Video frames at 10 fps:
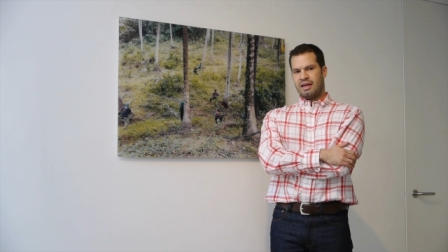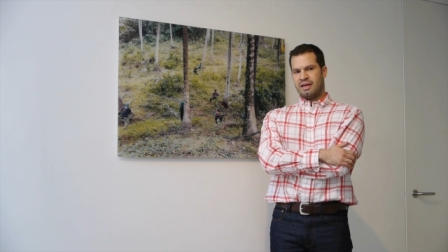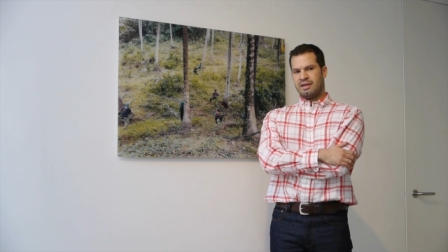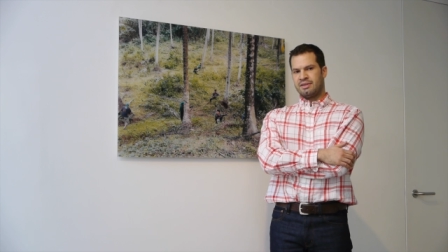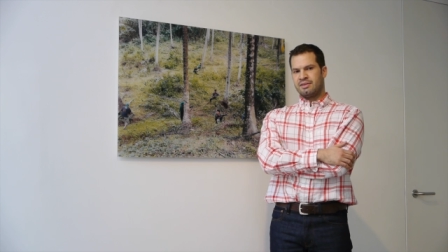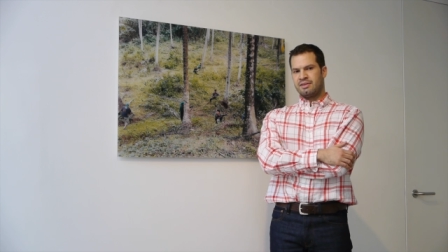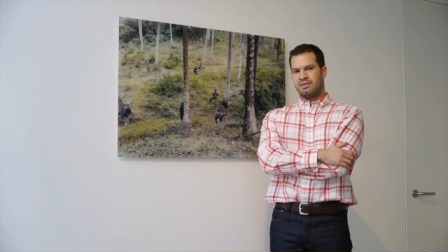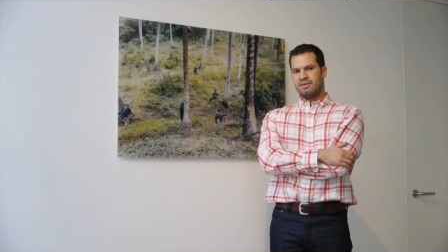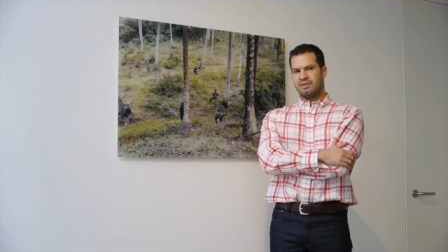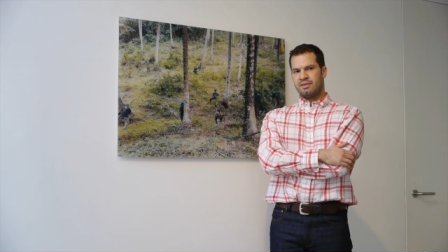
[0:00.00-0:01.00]
and
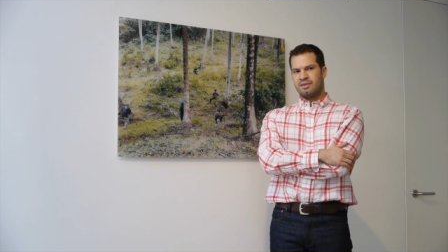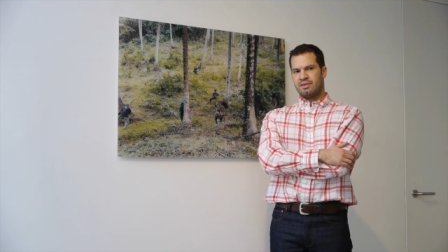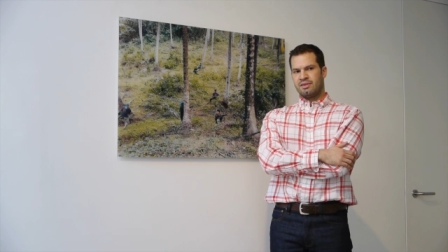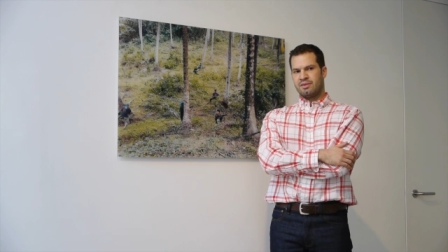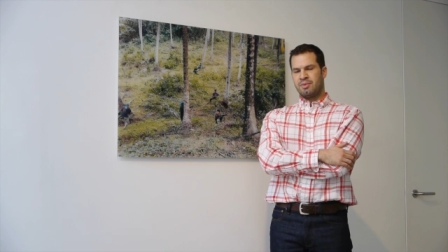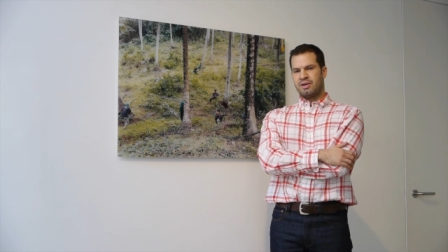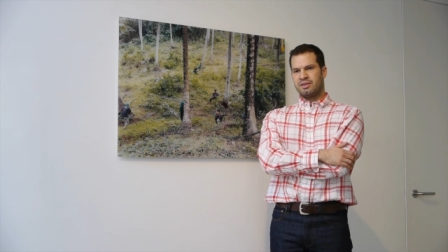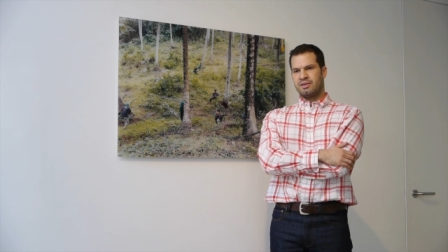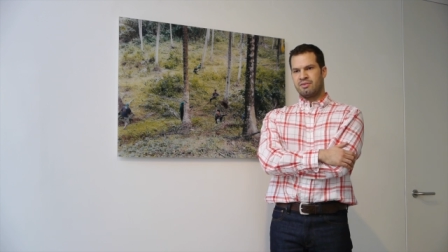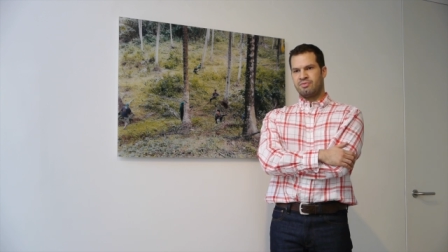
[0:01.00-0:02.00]
the
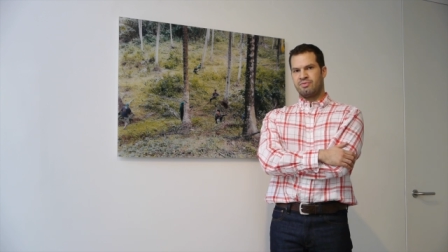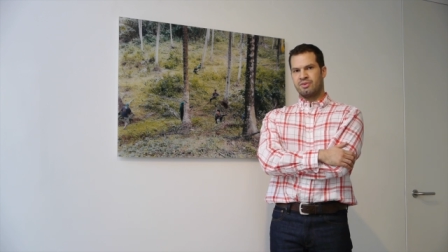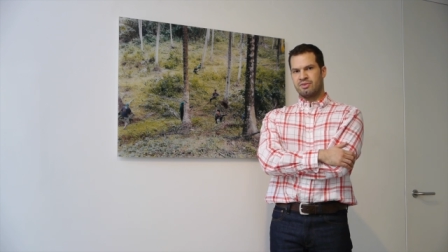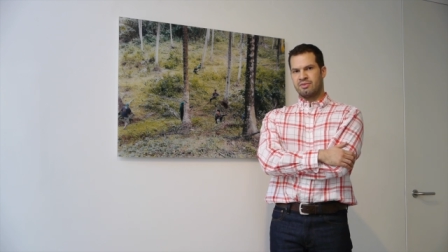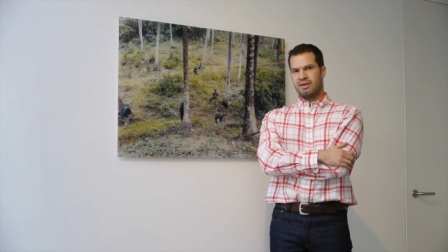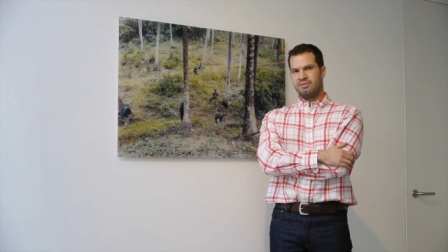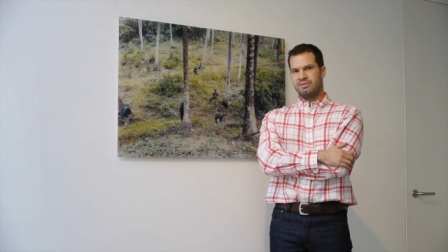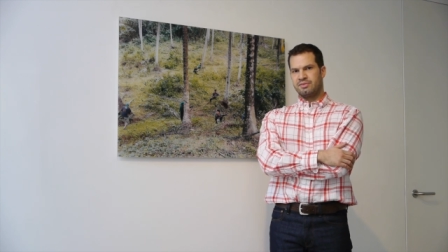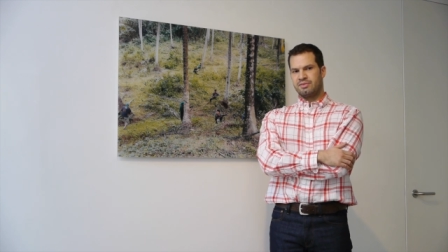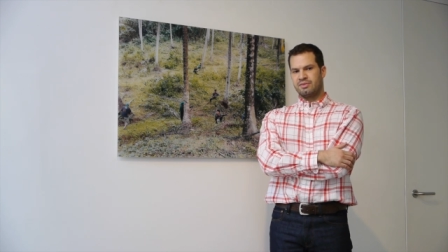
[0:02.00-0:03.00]
body of
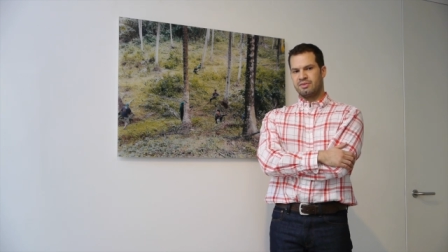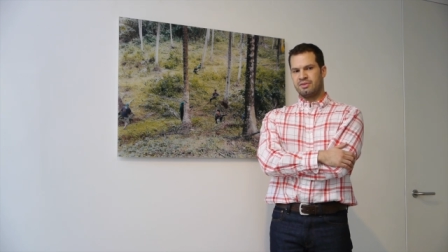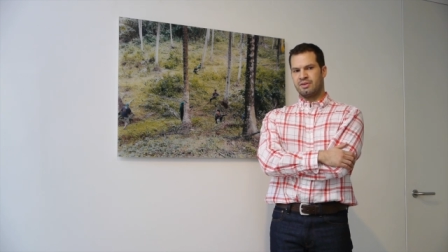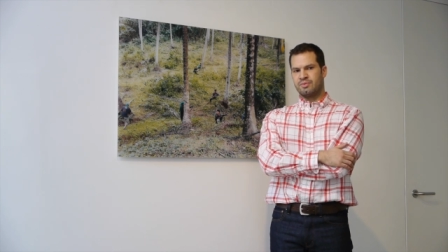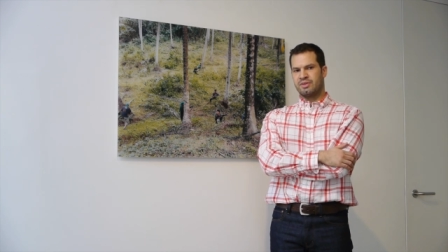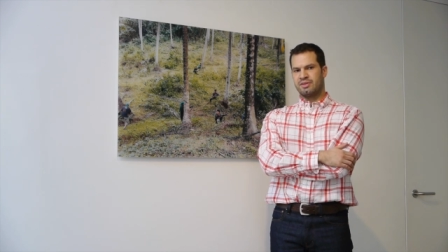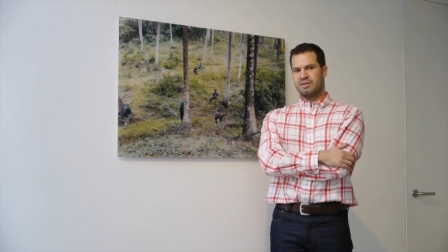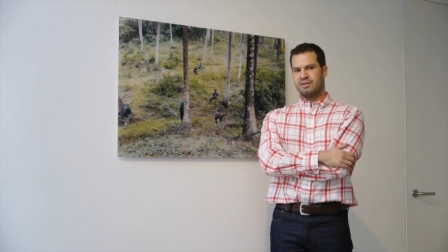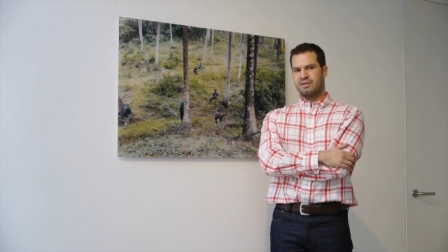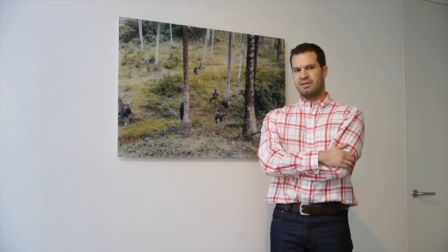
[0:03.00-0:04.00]
photographs along with
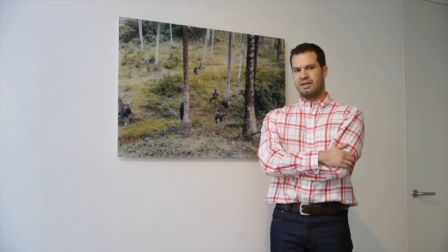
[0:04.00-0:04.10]
it.